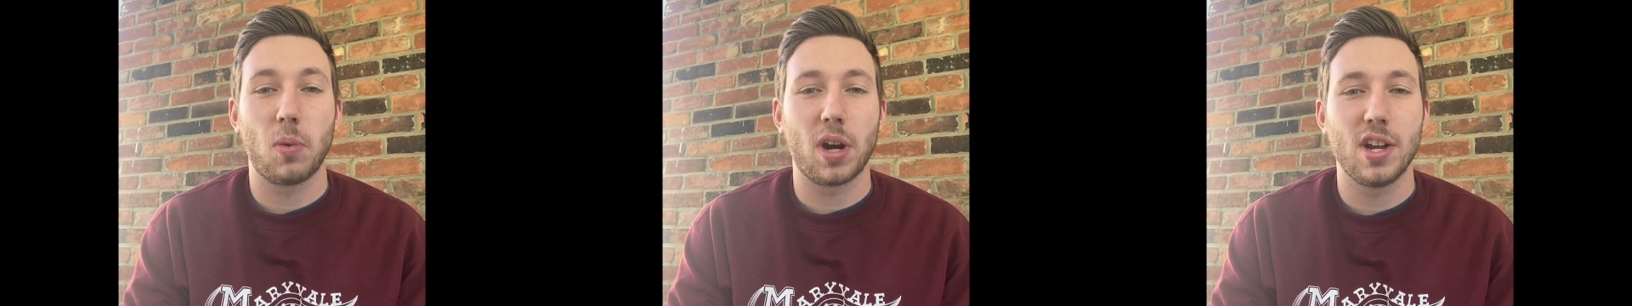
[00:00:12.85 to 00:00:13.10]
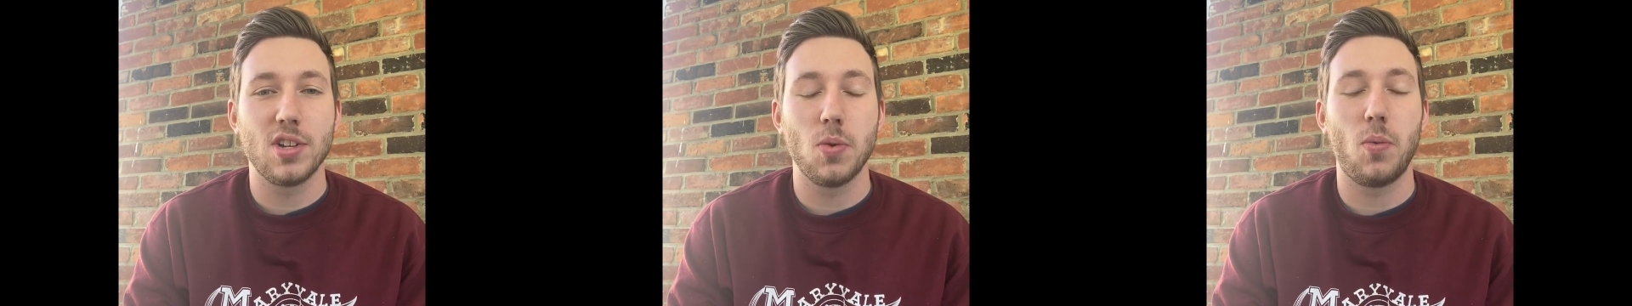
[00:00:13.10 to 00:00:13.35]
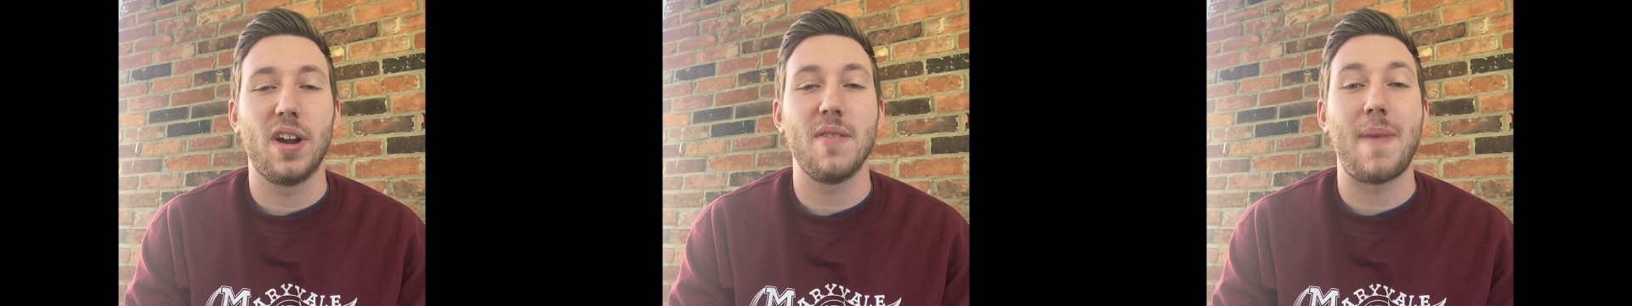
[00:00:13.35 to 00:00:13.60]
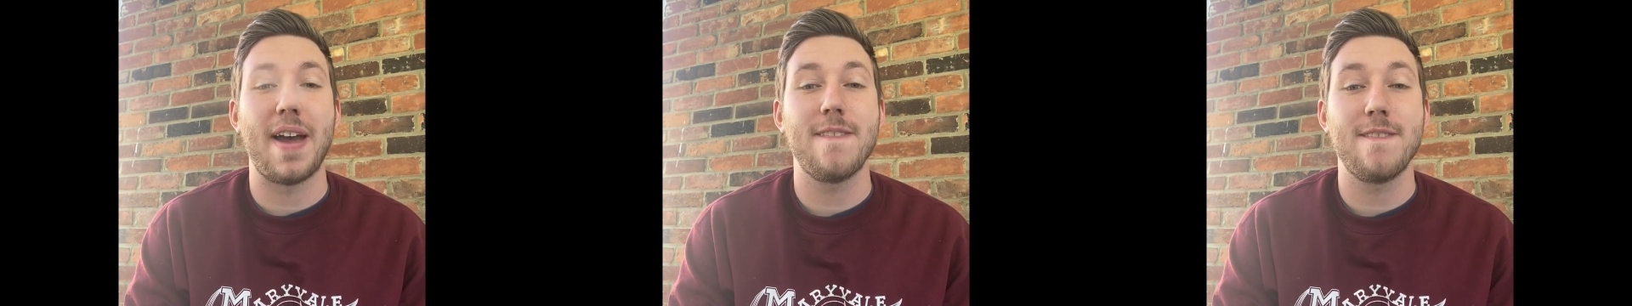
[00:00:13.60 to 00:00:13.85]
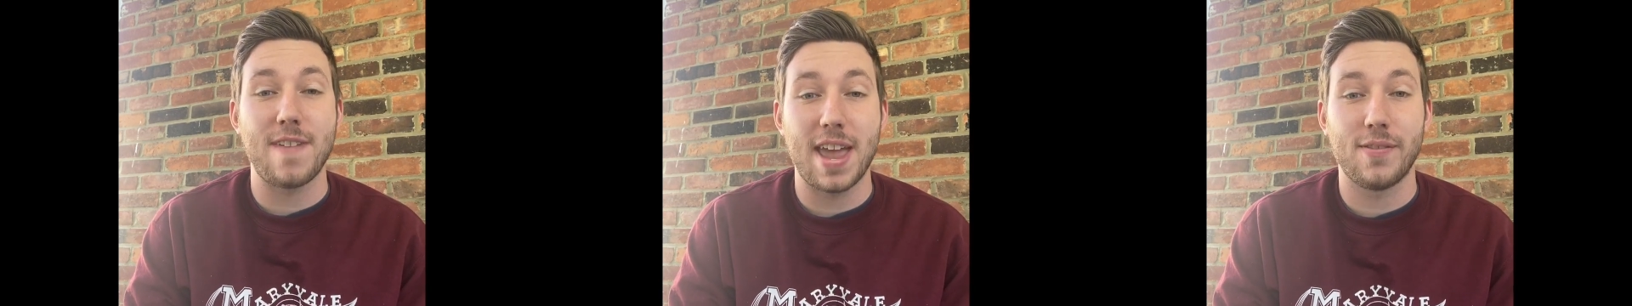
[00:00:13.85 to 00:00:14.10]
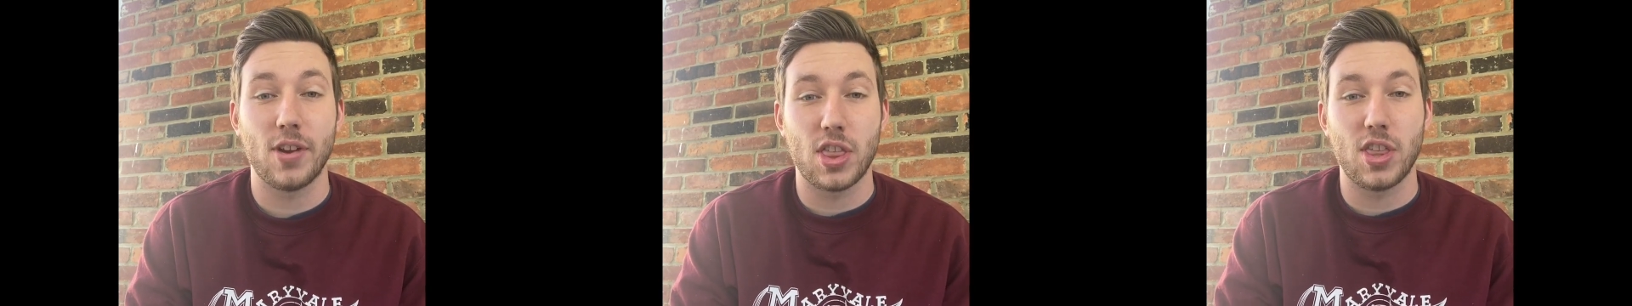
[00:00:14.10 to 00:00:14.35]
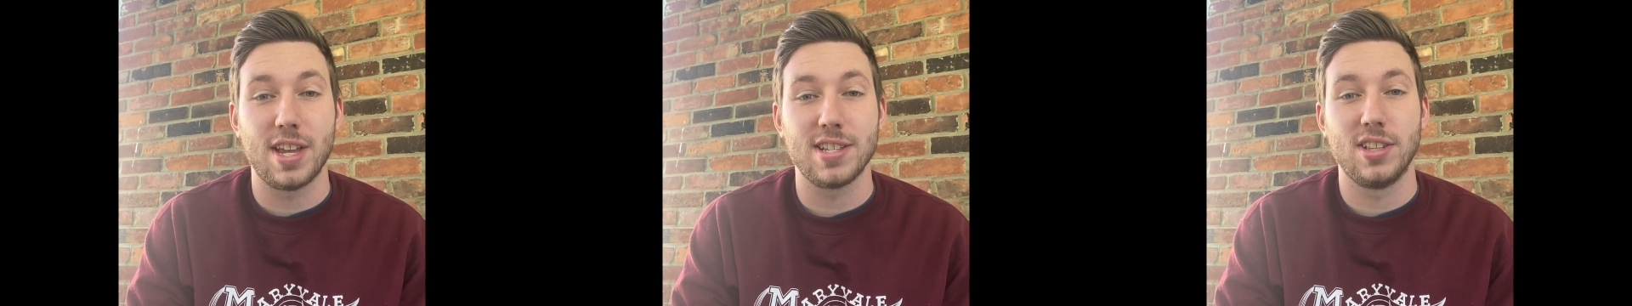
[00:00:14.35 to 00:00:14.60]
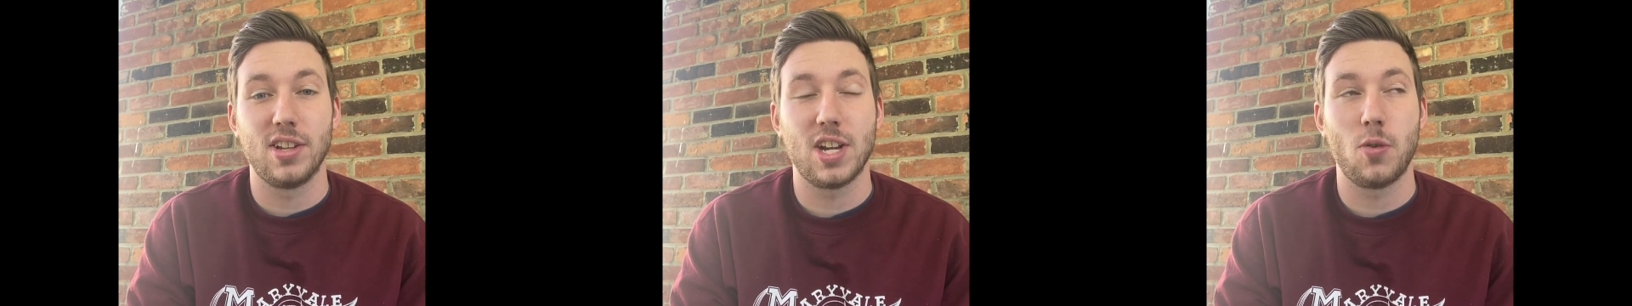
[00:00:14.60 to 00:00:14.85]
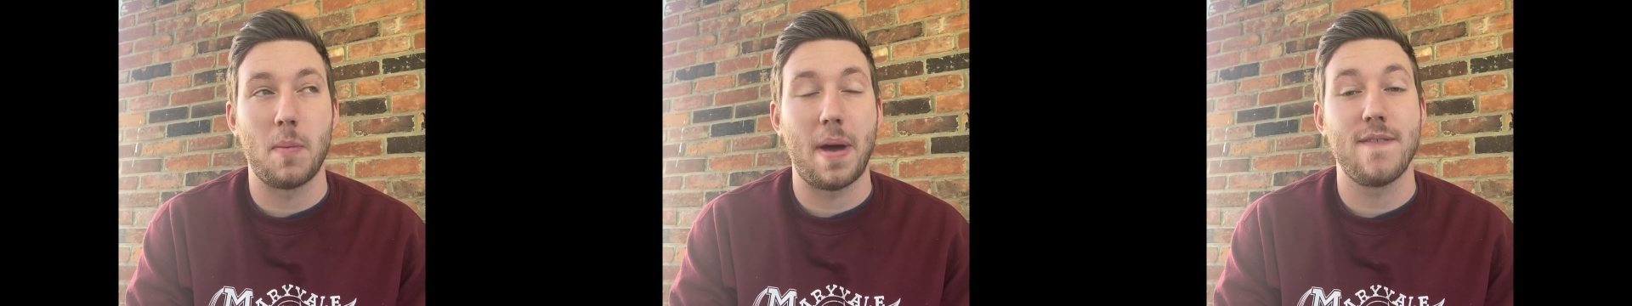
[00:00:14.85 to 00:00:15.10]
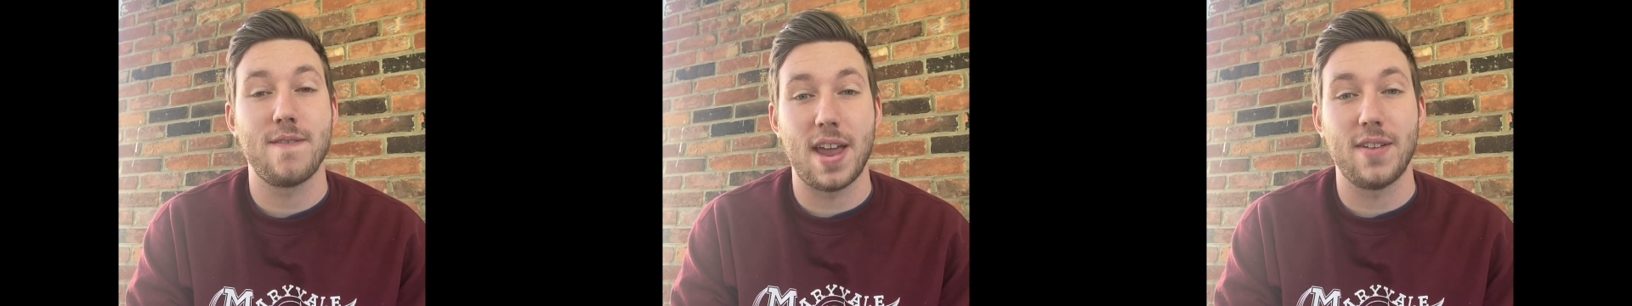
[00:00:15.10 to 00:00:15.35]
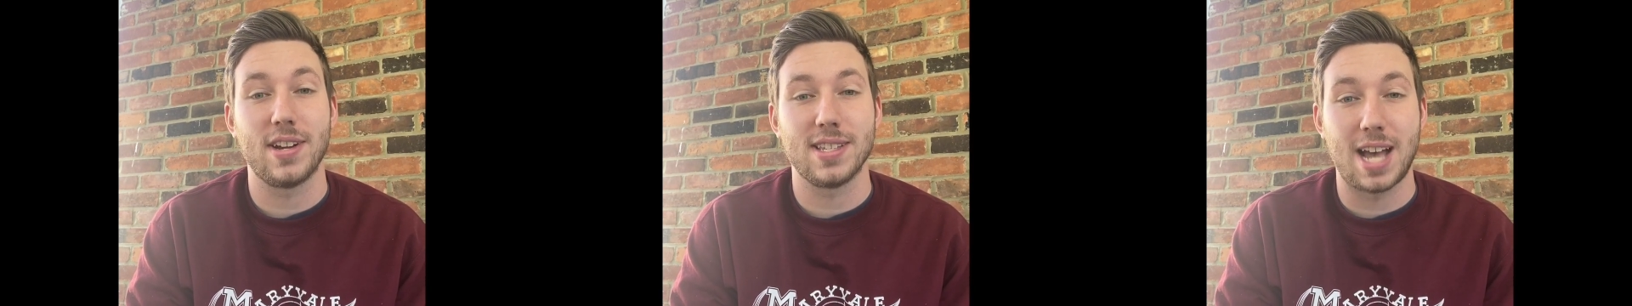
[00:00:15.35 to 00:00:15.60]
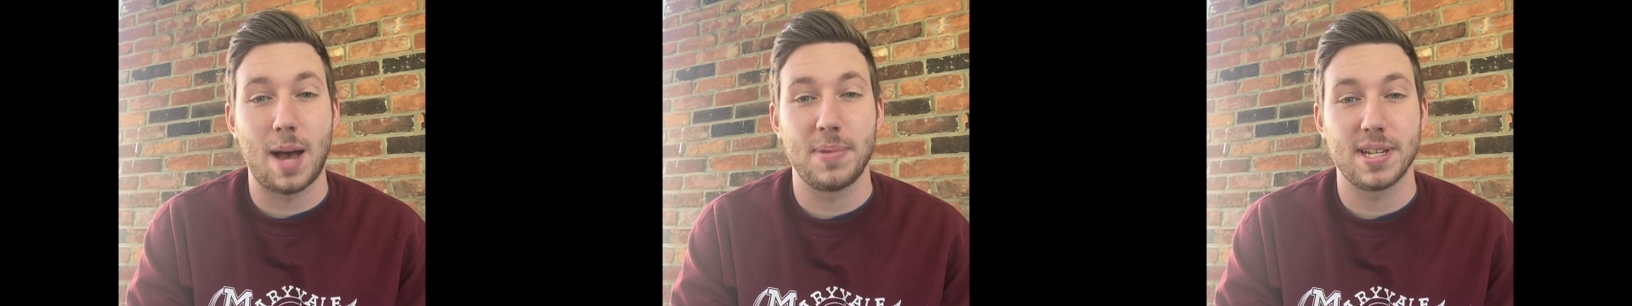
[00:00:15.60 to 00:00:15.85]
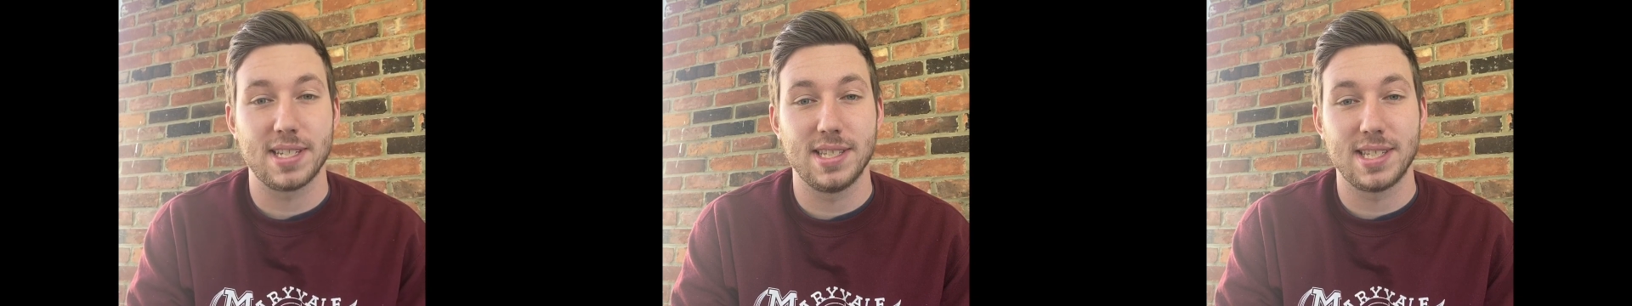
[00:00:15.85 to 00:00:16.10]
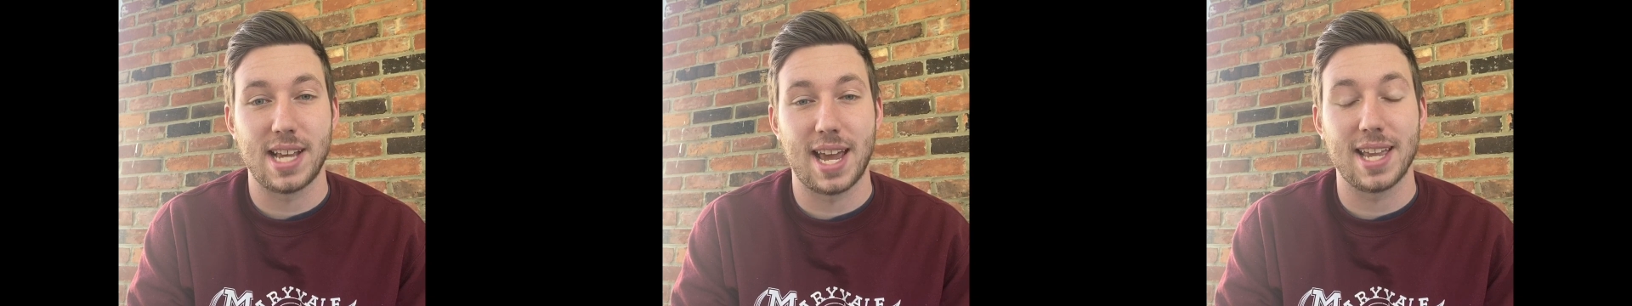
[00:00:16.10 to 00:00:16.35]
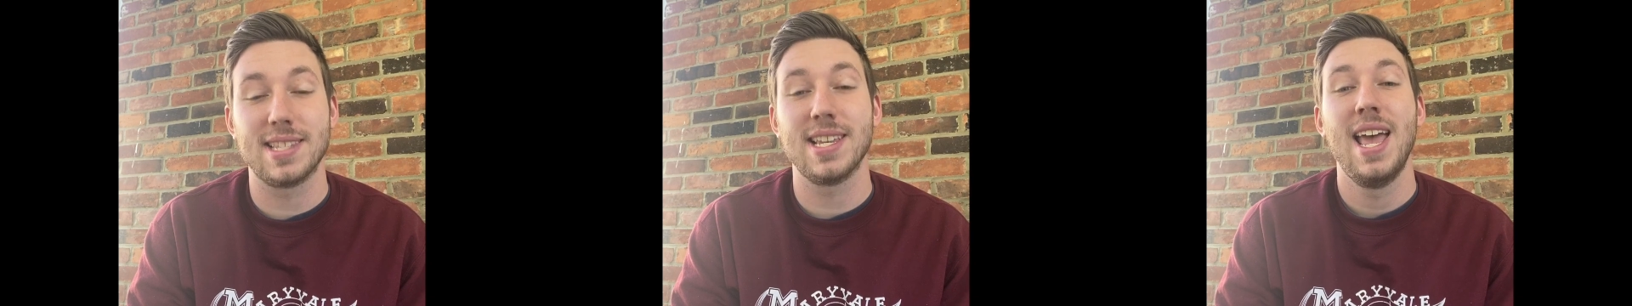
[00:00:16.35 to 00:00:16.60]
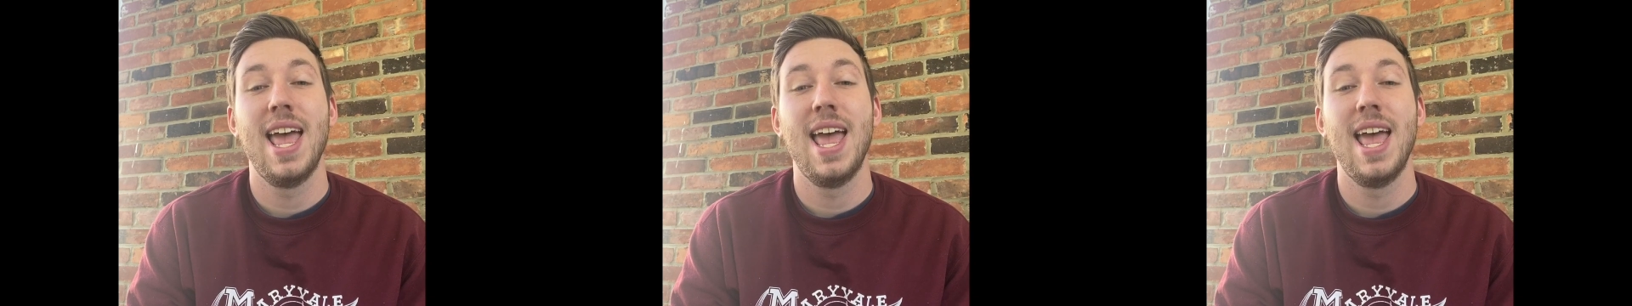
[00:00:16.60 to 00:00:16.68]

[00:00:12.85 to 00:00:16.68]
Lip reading: We're going to do one of my favorite things, look at one of my favorite topics in science,